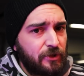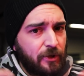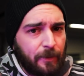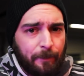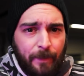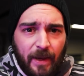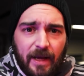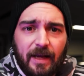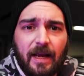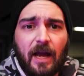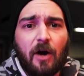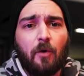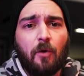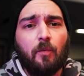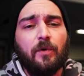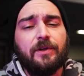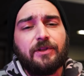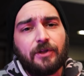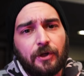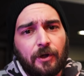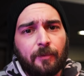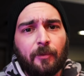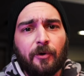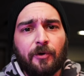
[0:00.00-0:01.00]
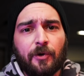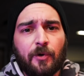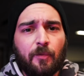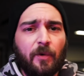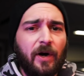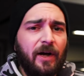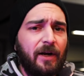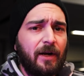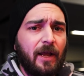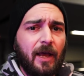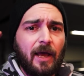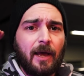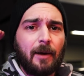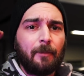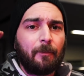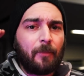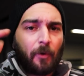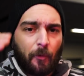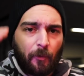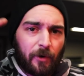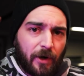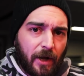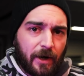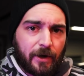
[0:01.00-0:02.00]
You can pick out what turbo you want,
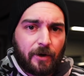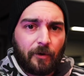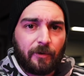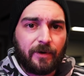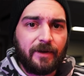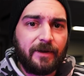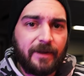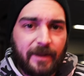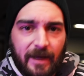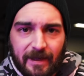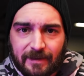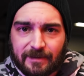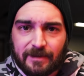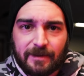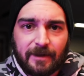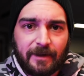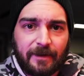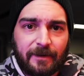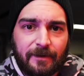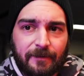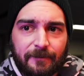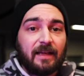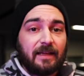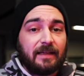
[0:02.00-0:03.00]
but we're not going into that today.